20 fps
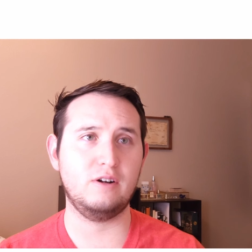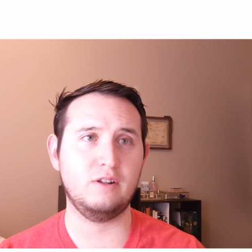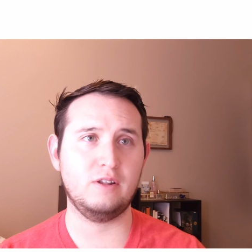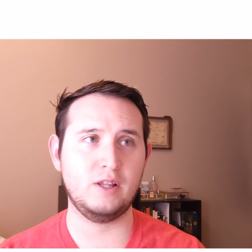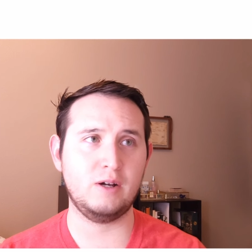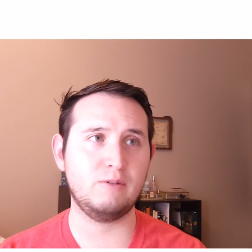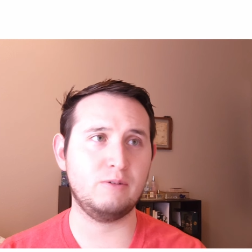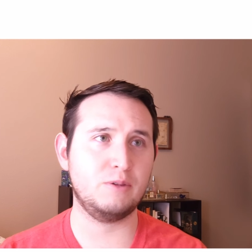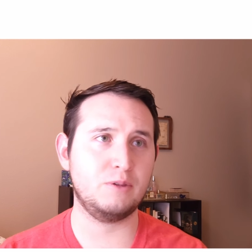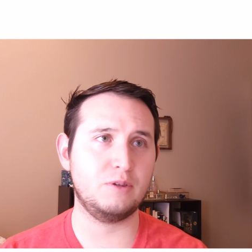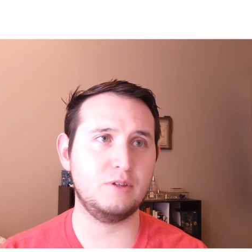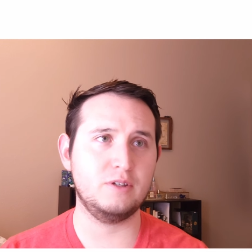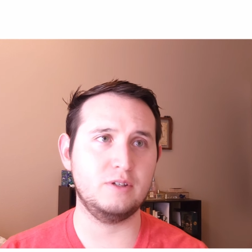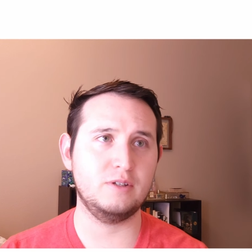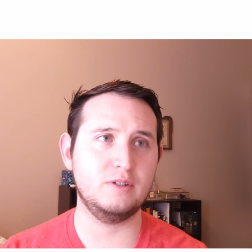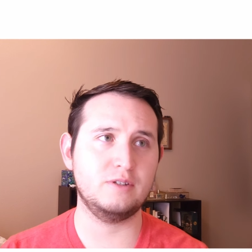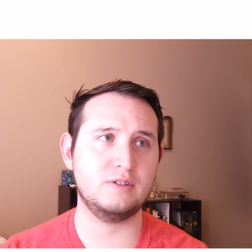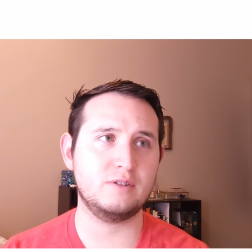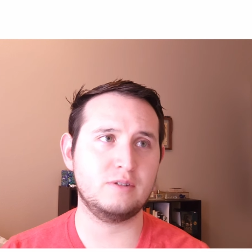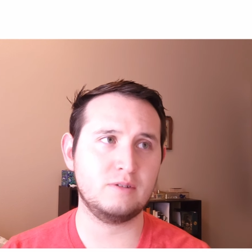Along with
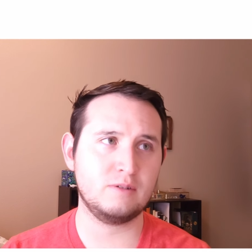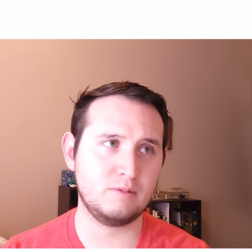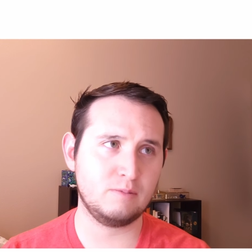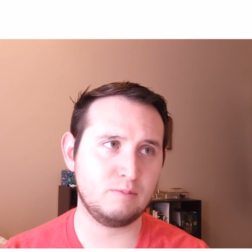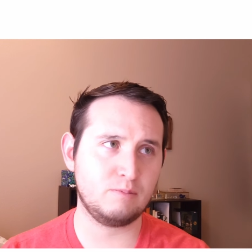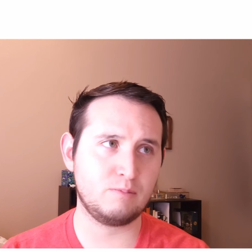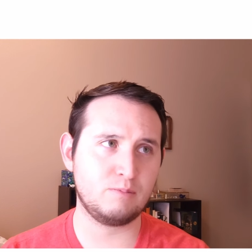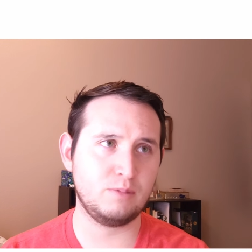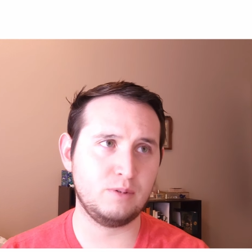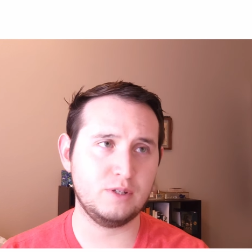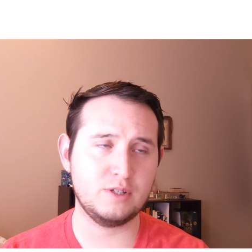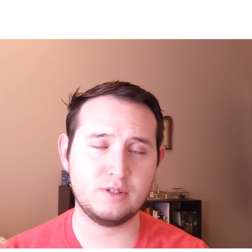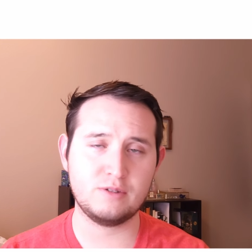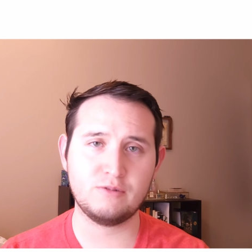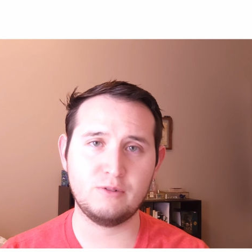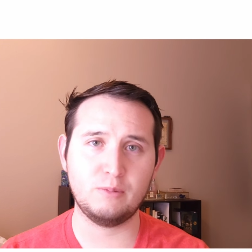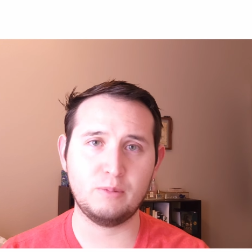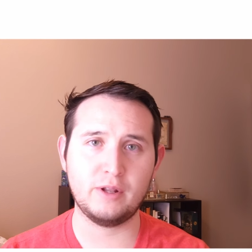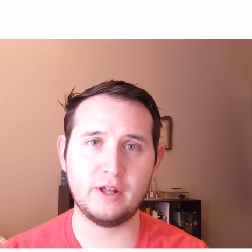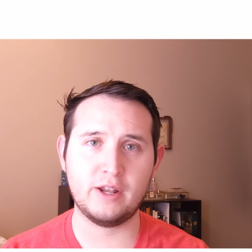the
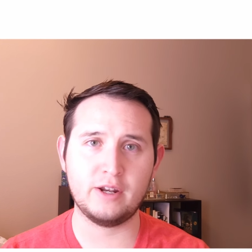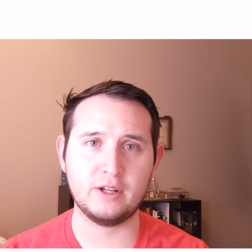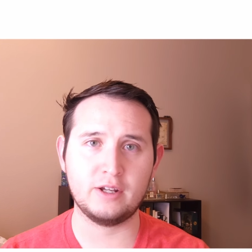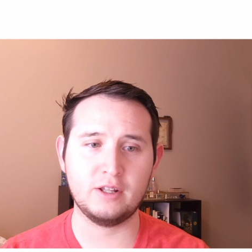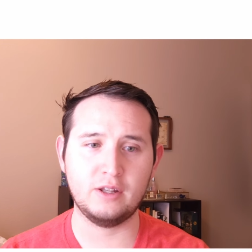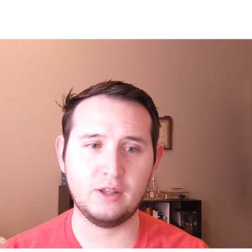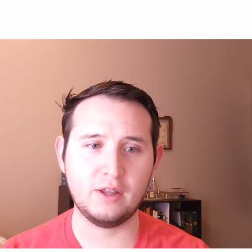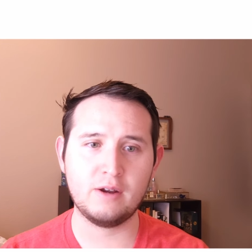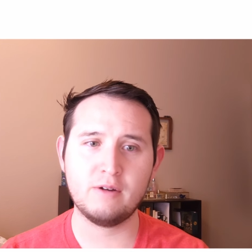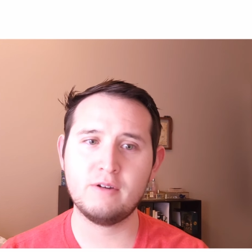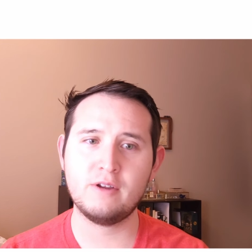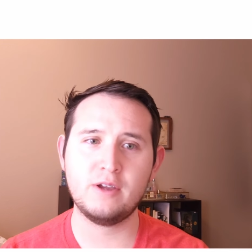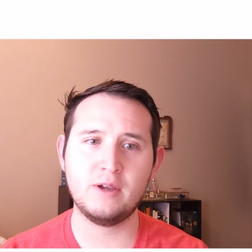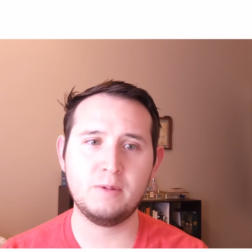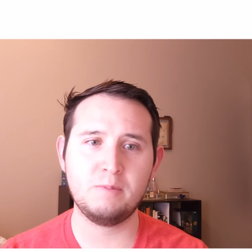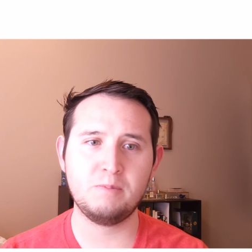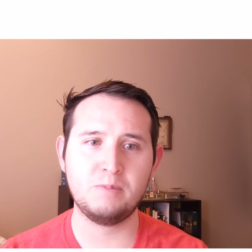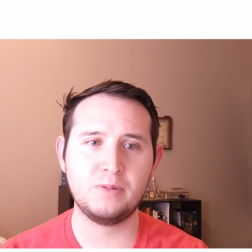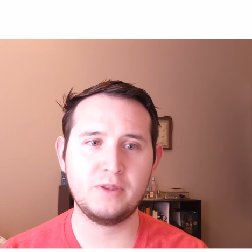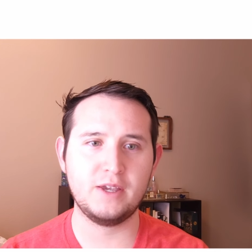Peaceful Planet
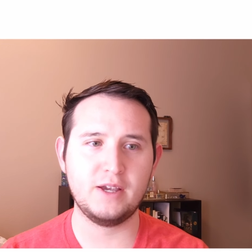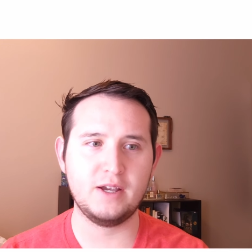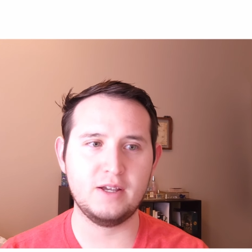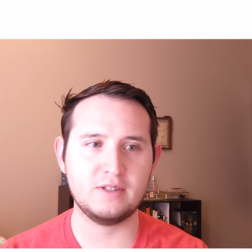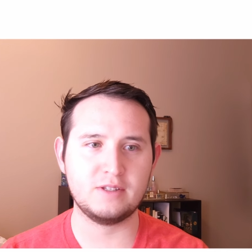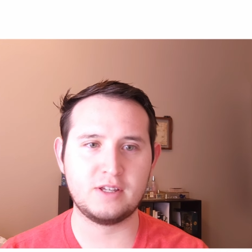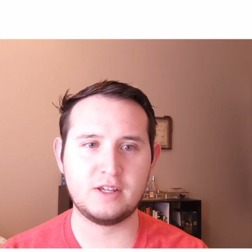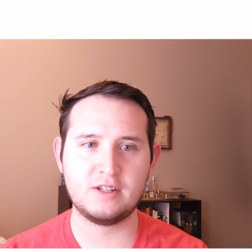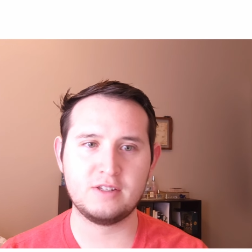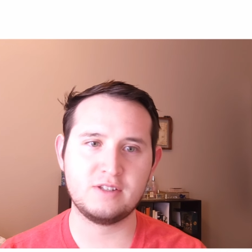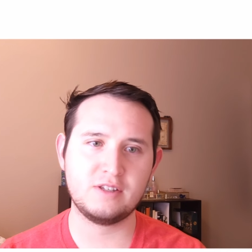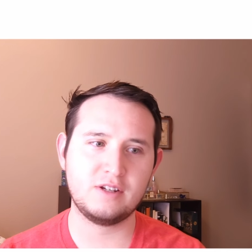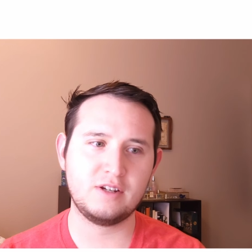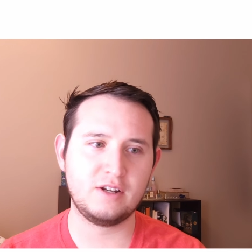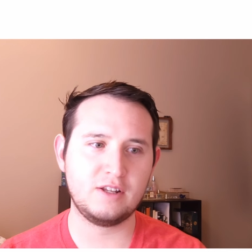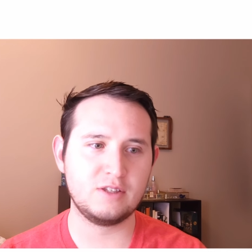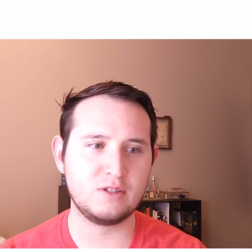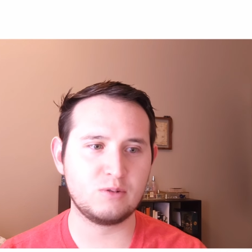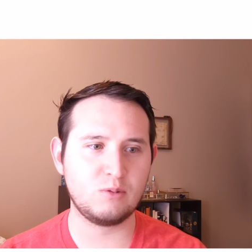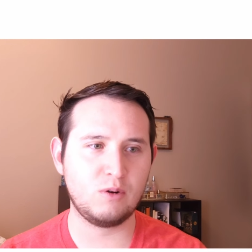Calarium, as that is
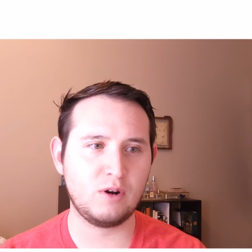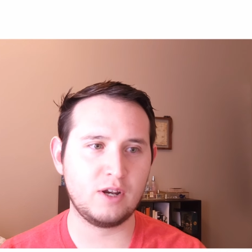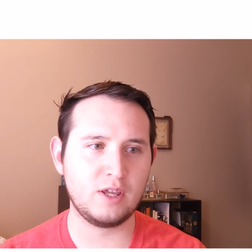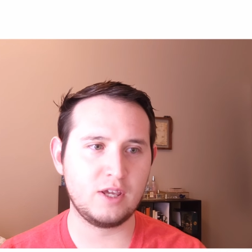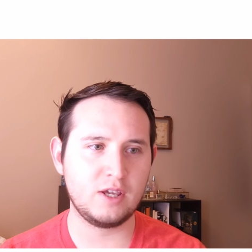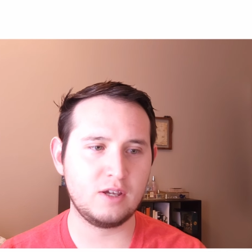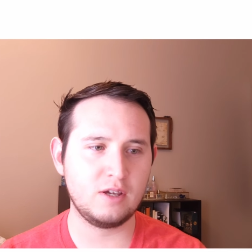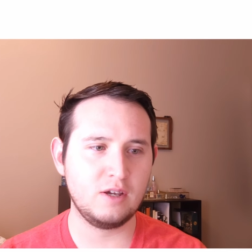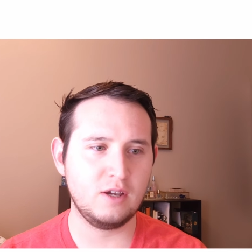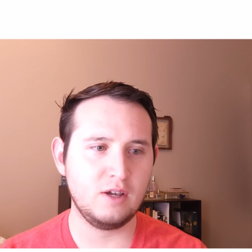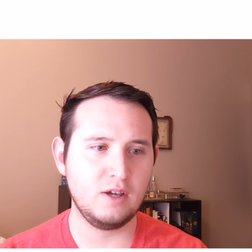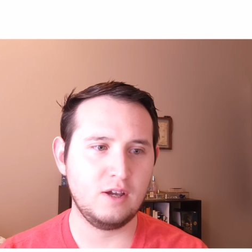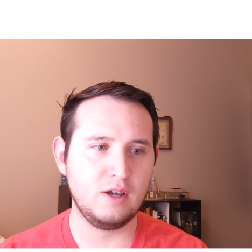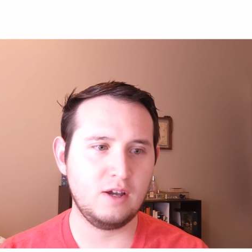sitting at 20.